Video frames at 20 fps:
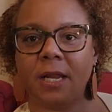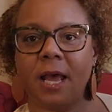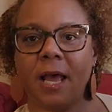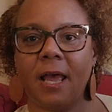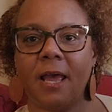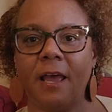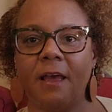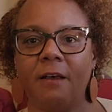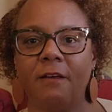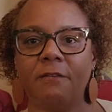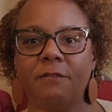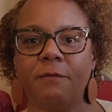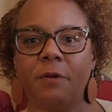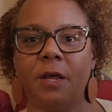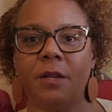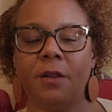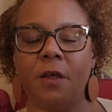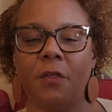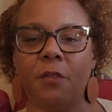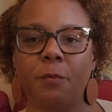I have
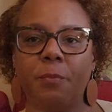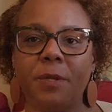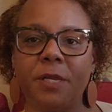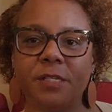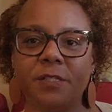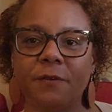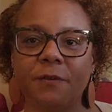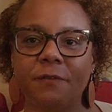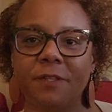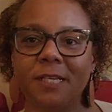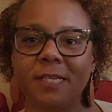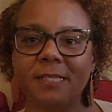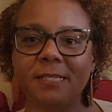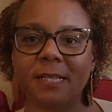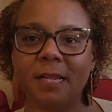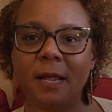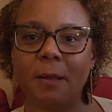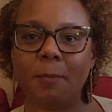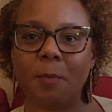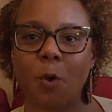another piece of this
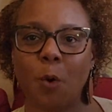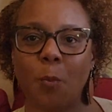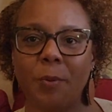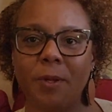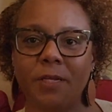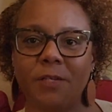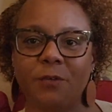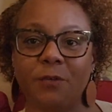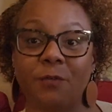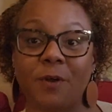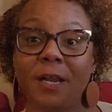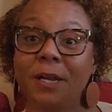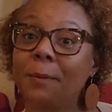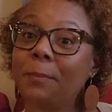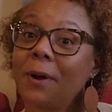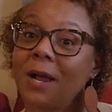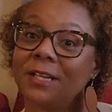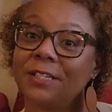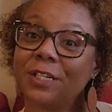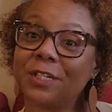that I'm hoping to find a
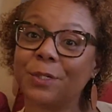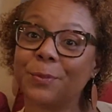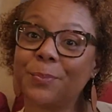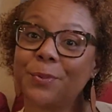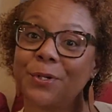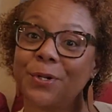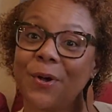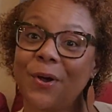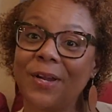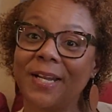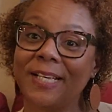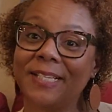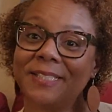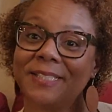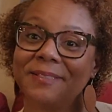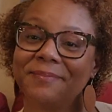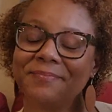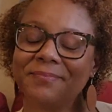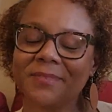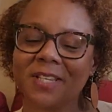project to put on it.
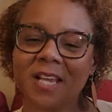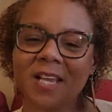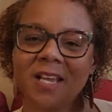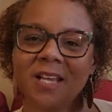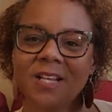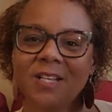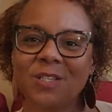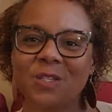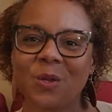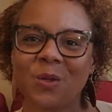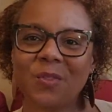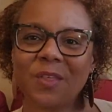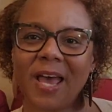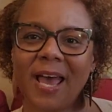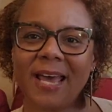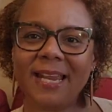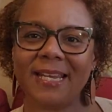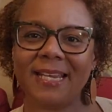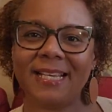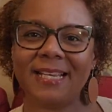So
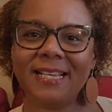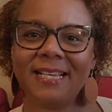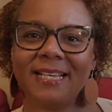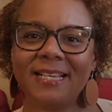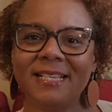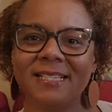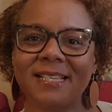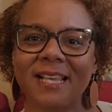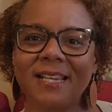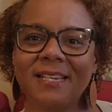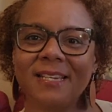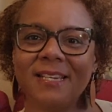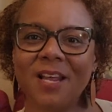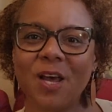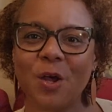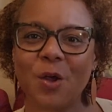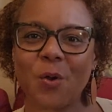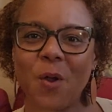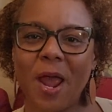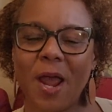that is
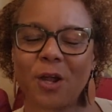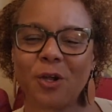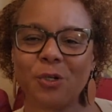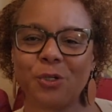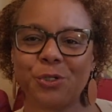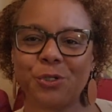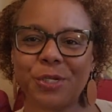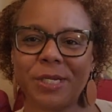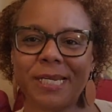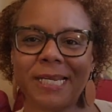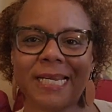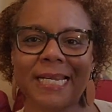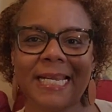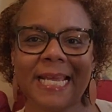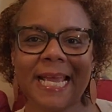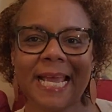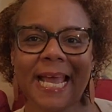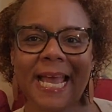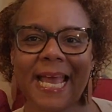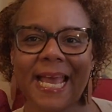Nutcracker tree,
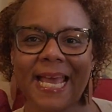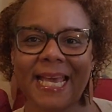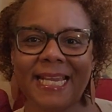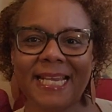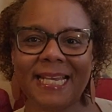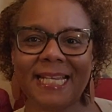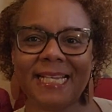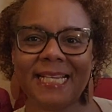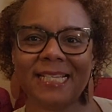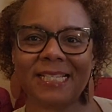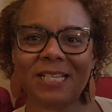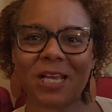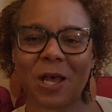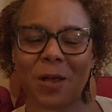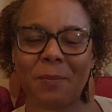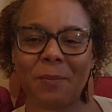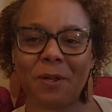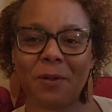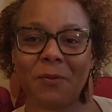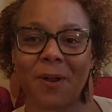and it is
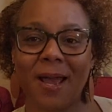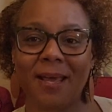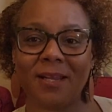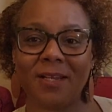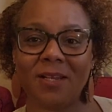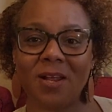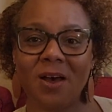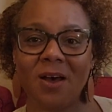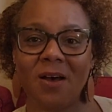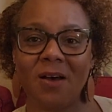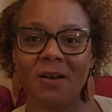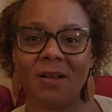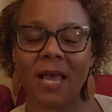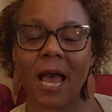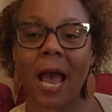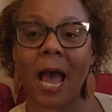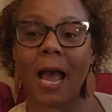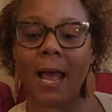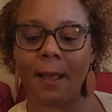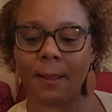coming right along.
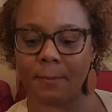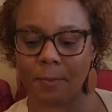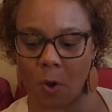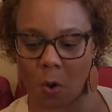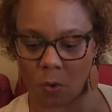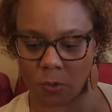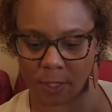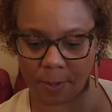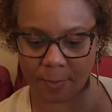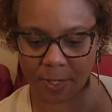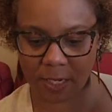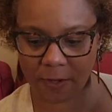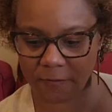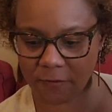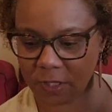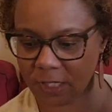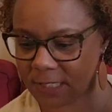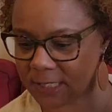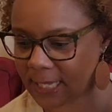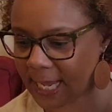Oh, let me give you
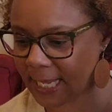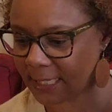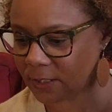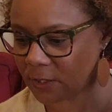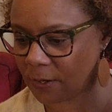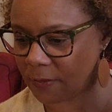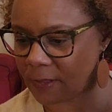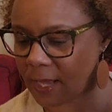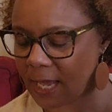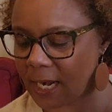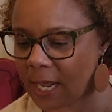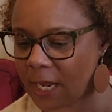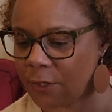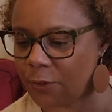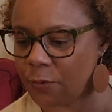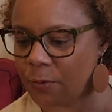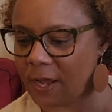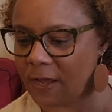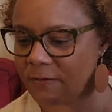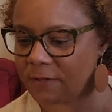the stats on that. I
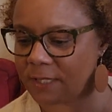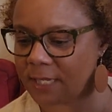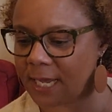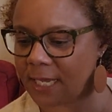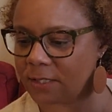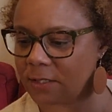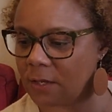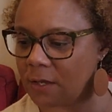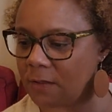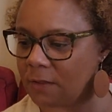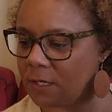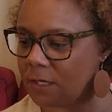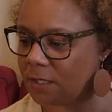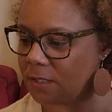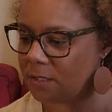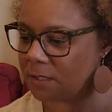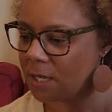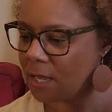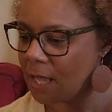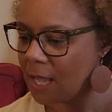do have stats on
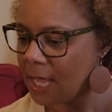this.